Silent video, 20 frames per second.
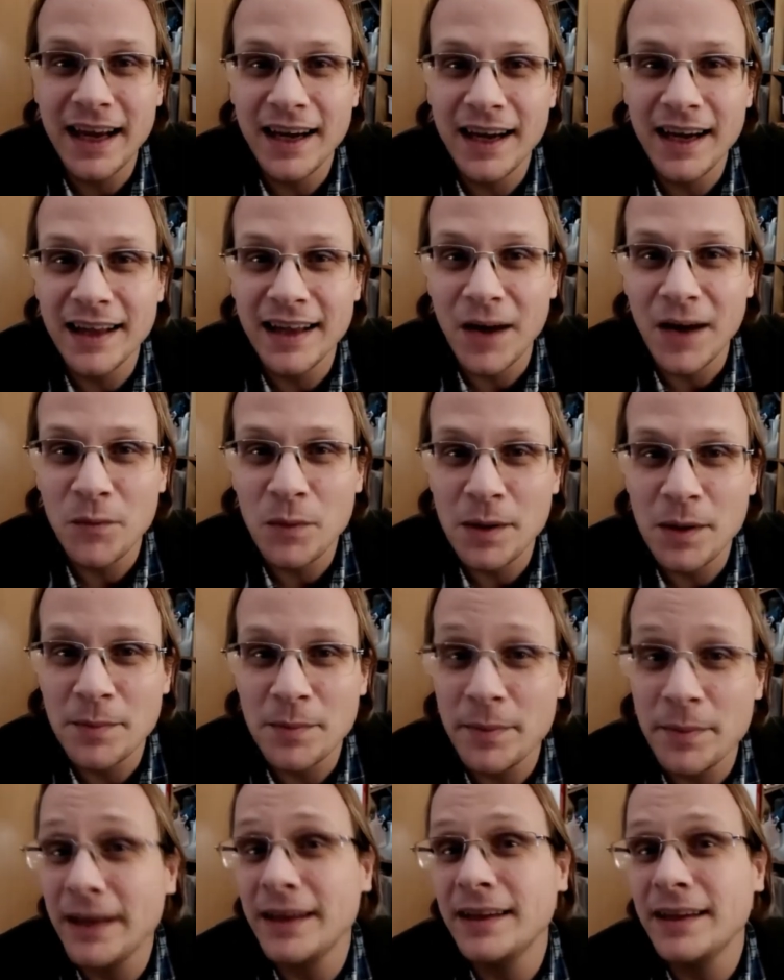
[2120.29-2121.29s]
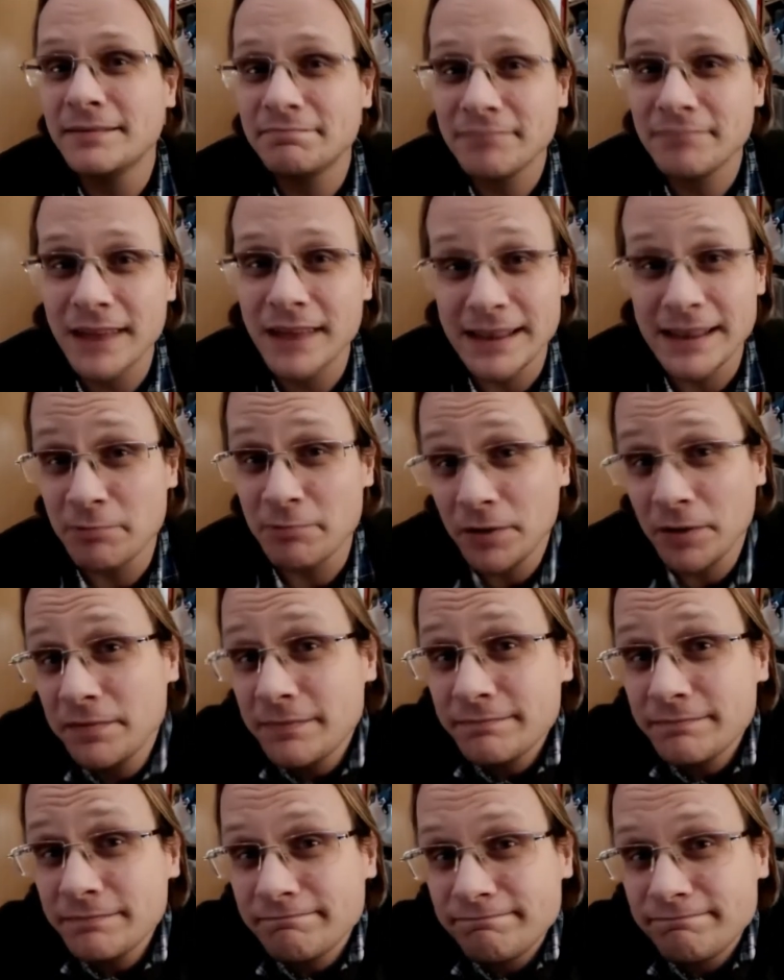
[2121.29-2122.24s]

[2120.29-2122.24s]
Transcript: then that would be a disproof.